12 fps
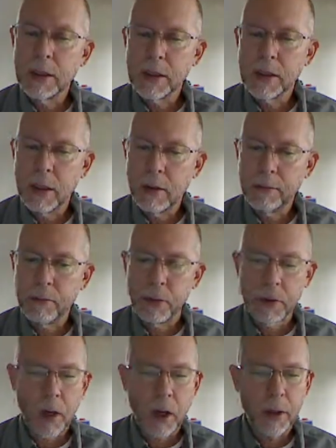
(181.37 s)
stuff we're
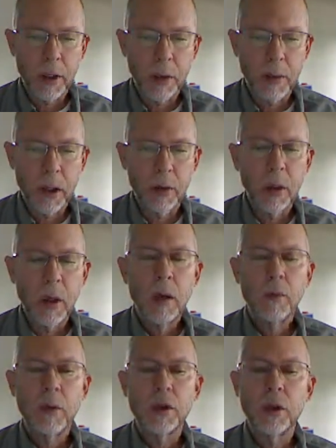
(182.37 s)
talking about,
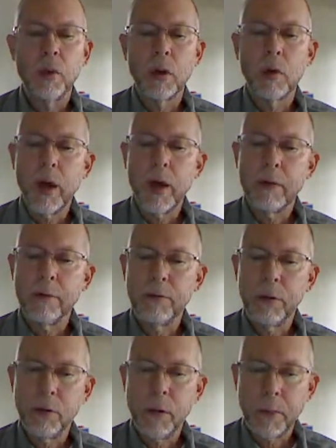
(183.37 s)
but you will write
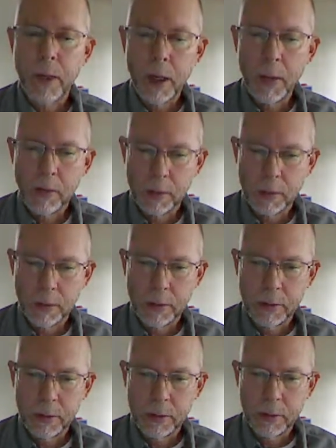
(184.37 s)
fewer
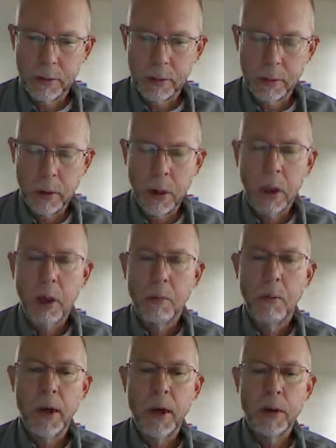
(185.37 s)
papers.
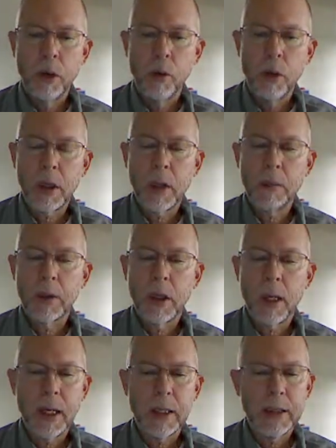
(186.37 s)
But you will come to
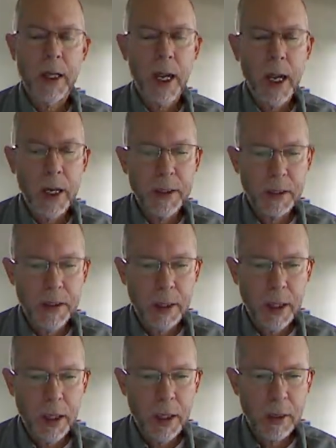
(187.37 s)
class 8
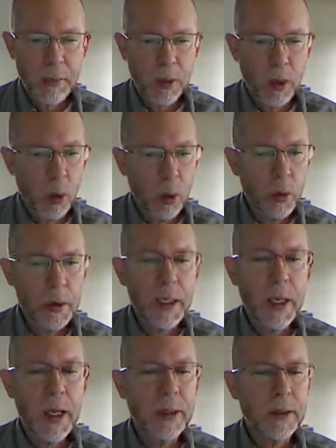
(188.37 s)
times,
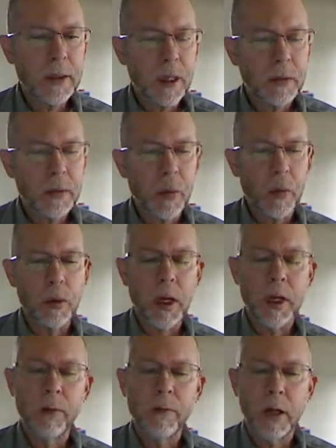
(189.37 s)
only 8 times. We will
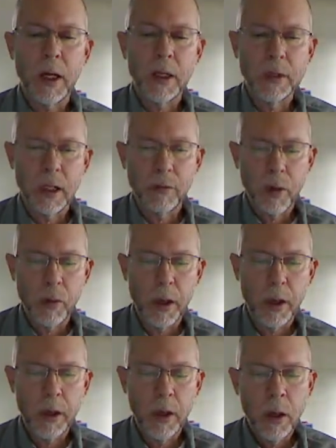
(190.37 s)
not have class every
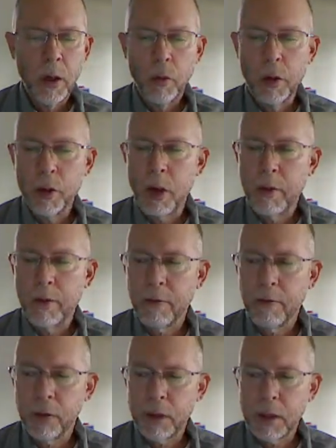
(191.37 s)
week. We do have our
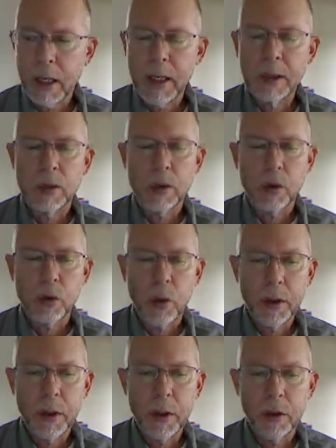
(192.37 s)
first class the
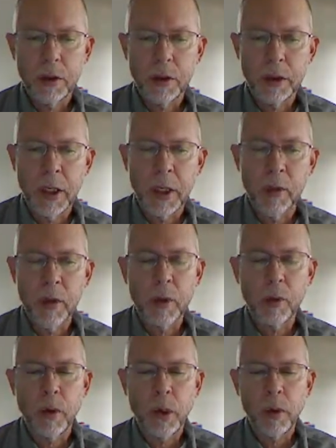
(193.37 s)
23rd, January
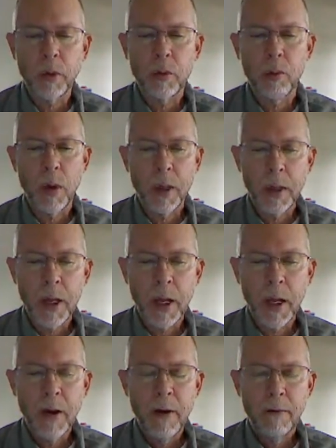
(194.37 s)
23rd,
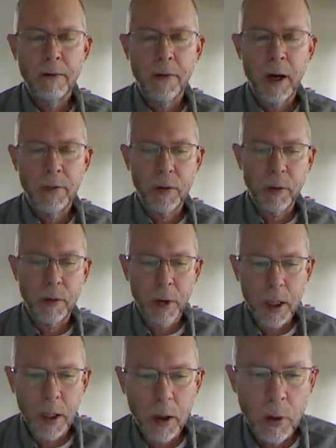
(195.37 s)
Monday,
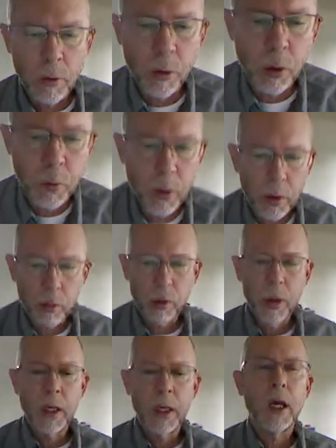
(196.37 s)
5:30, room
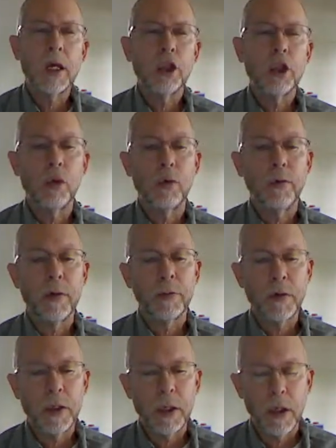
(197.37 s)

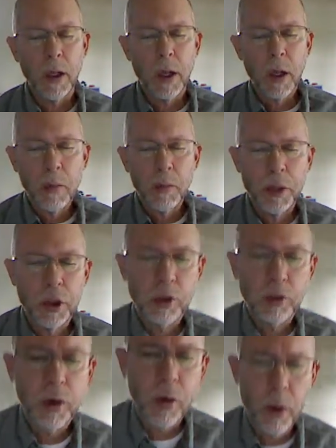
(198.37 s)
3215. Be
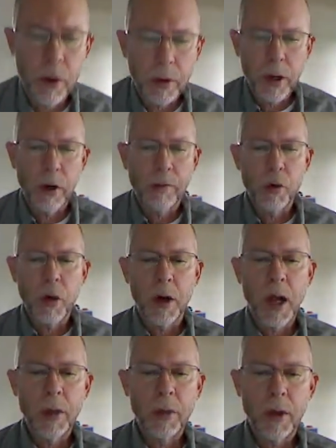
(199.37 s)
sure you are there. If you are
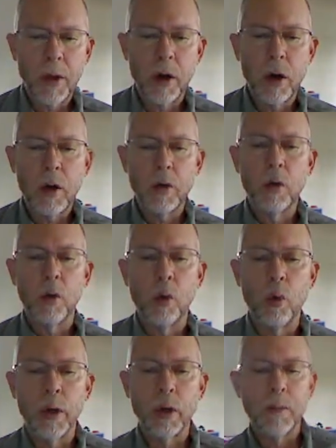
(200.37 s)
not there, you
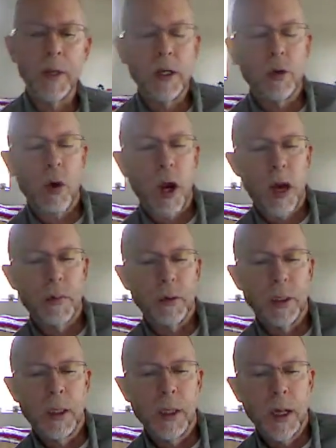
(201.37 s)
will be
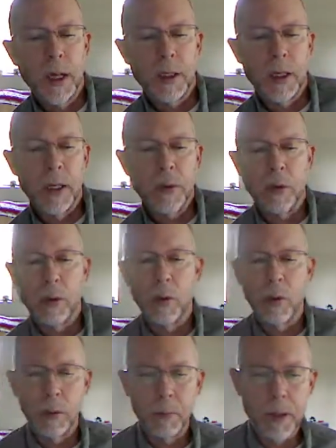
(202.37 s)
dropped. Again, you
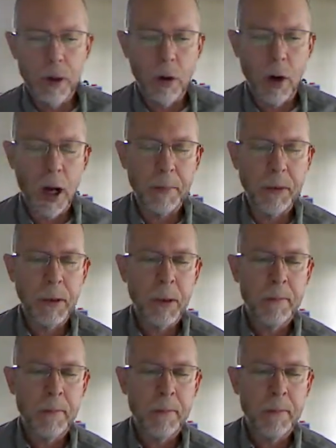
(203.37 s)
will be dropped.